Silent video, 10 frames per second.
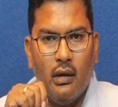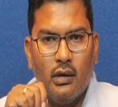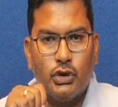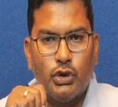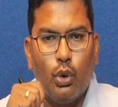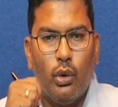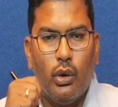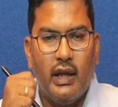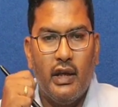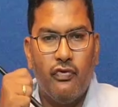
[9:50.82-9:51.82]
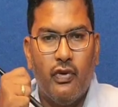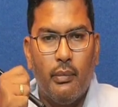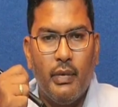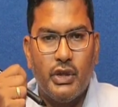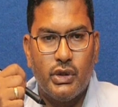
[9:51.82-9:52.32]
store an
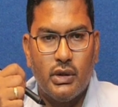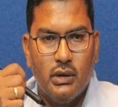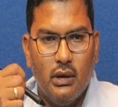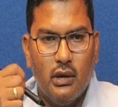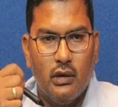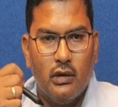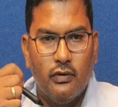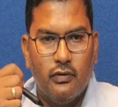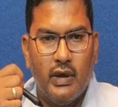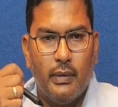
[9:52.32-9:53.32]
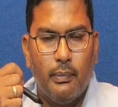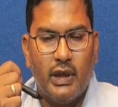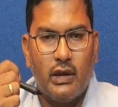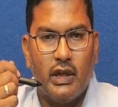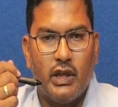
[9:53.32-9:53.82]
information of a
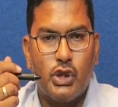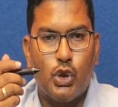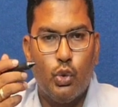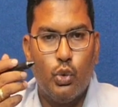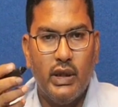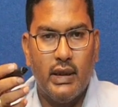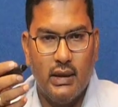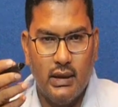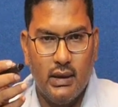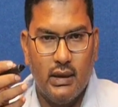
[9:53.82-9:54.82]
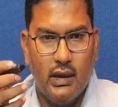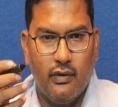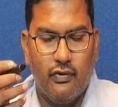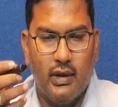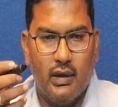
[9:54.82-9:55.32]
particular student
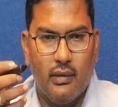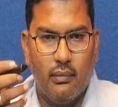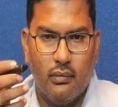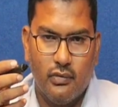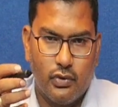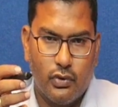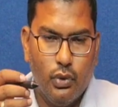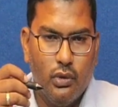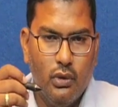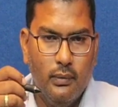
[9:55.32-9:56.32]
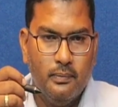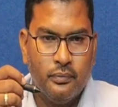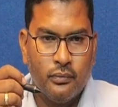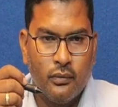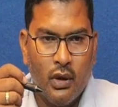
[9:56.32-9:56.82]
of a school,
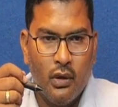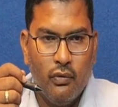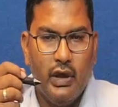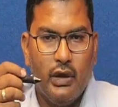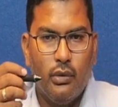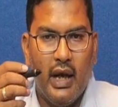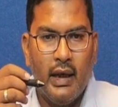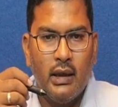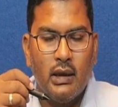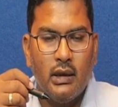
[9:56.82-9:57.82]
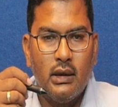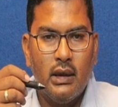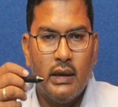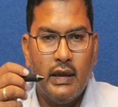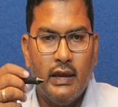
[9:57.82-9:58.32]
we need to enter the
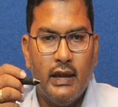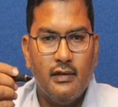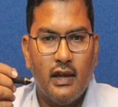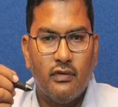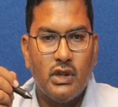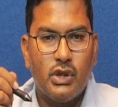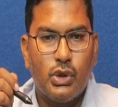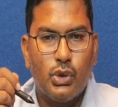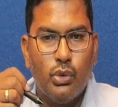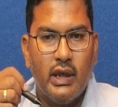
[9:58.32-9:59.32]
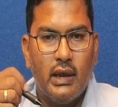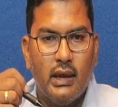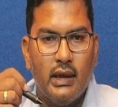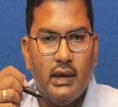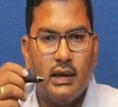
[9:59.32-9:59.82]
details of the student
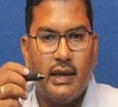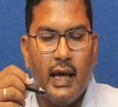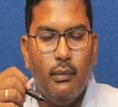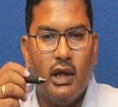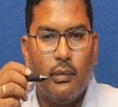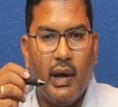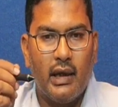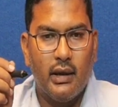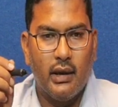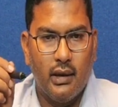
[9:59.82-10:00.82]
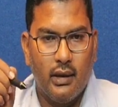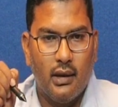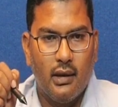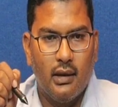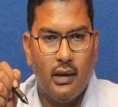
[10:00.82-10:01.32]
in the tabular manner,
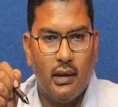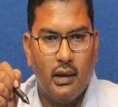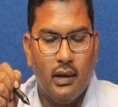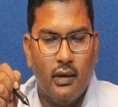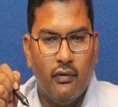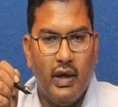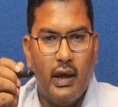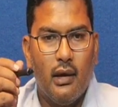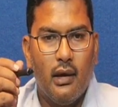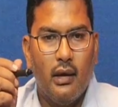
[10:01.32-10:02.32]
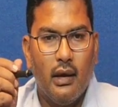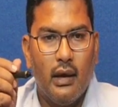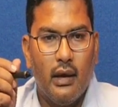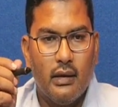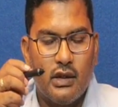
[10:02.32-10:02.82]
where
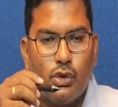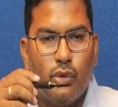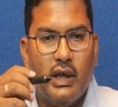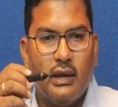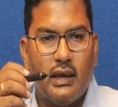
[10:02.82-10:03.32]
the student